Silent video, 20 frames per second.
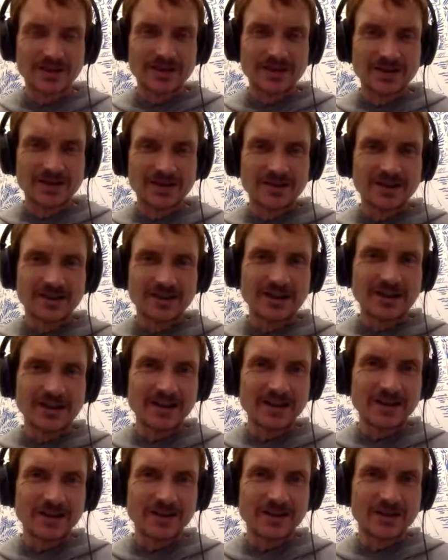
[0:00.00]
Then later
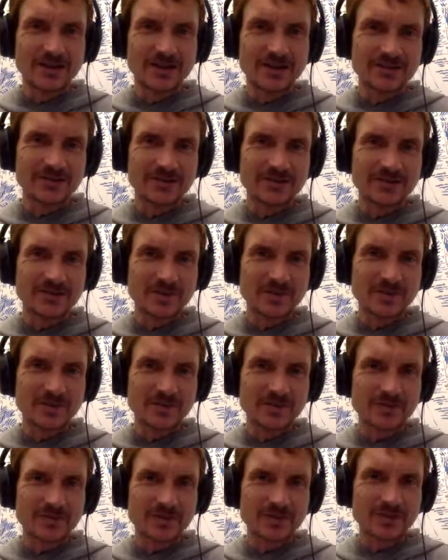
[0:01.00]
on,
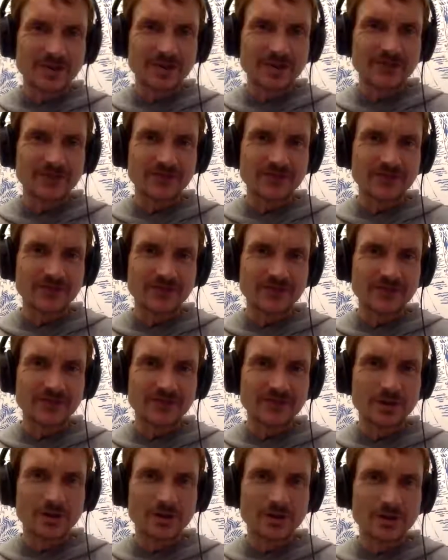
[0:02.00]
starting 41,
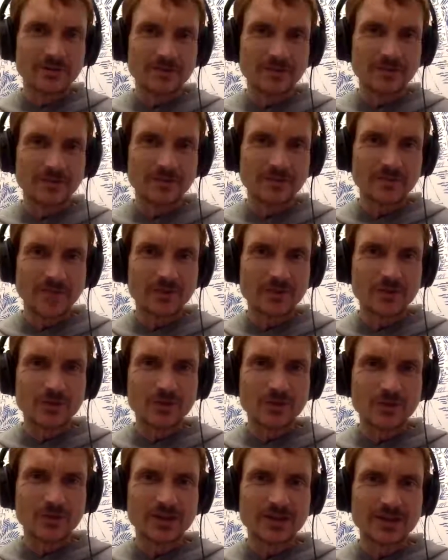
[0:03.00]
he
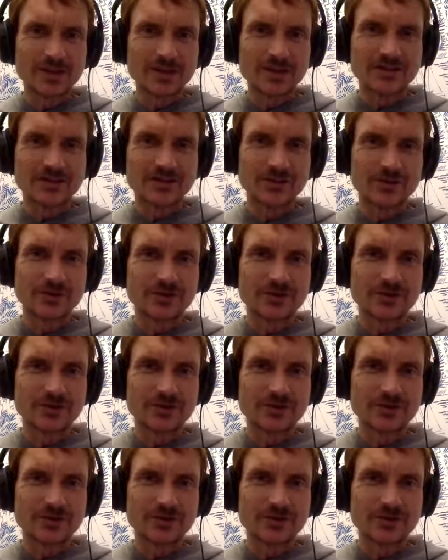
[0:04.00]
gets the